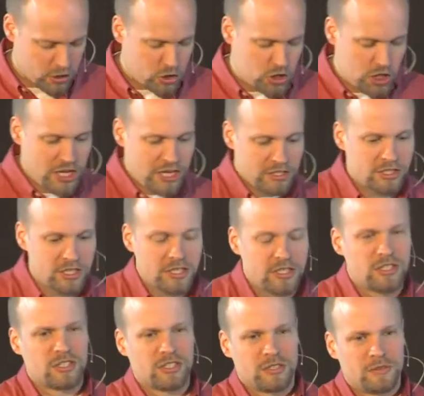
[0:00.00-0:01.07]

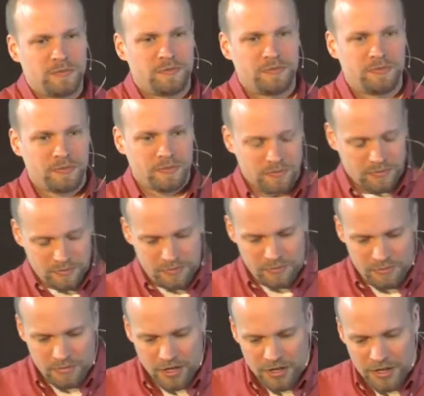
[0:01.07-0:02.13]
Jesus
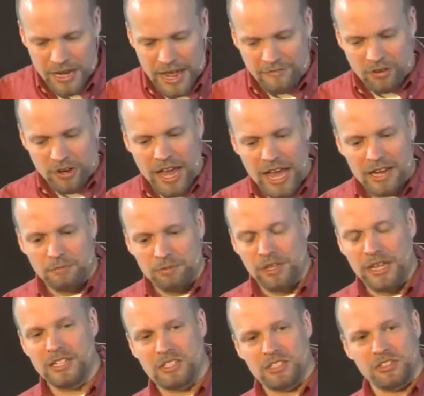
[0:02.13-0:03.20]
never had a
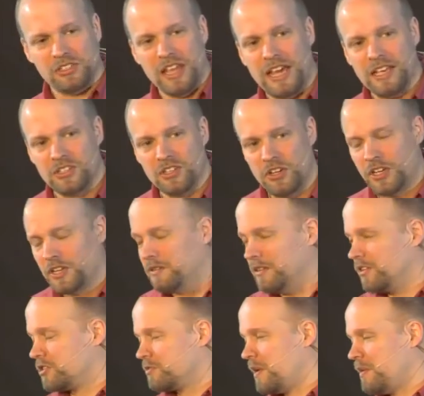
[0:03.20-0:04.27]
place to lay his head. And
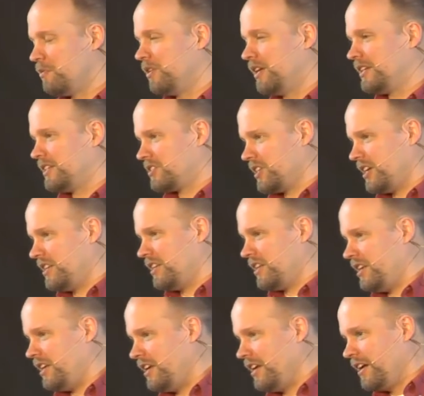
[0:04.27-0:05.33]
there's people like to say that
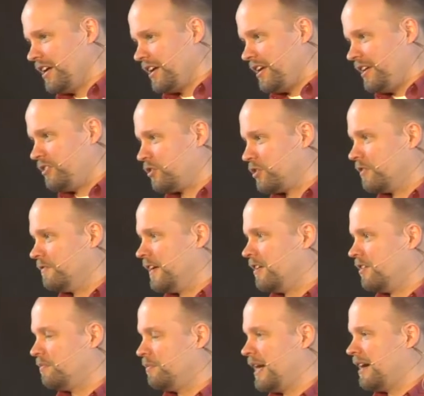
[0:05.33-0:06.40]
he took a
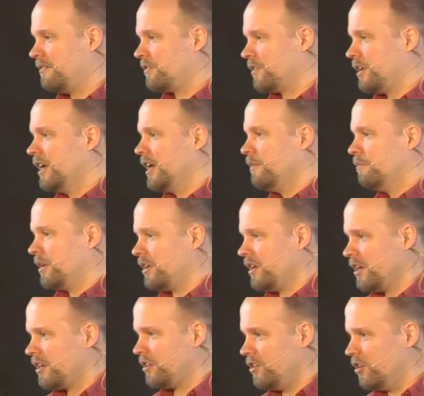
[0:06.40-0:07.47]
vow of poverty. But
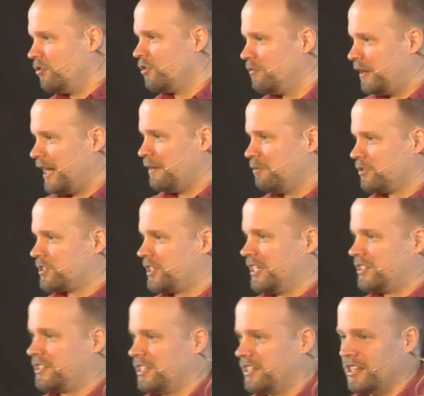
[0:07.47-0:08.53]
the Bible
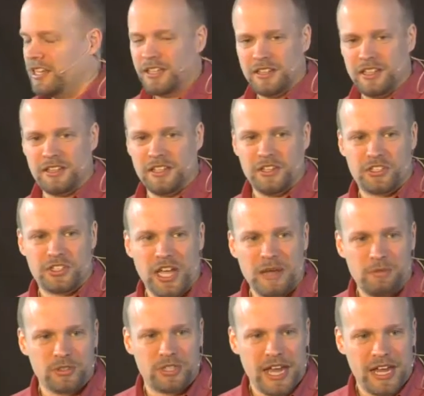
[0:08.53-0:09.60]
says that the
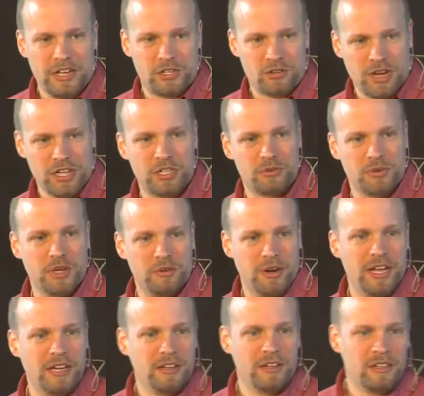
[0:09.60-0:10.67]
disciples had a treasury,
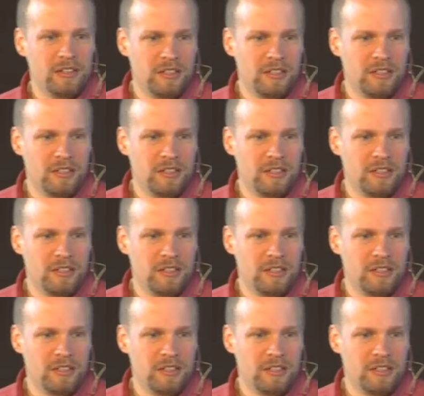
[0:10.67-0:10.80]
right?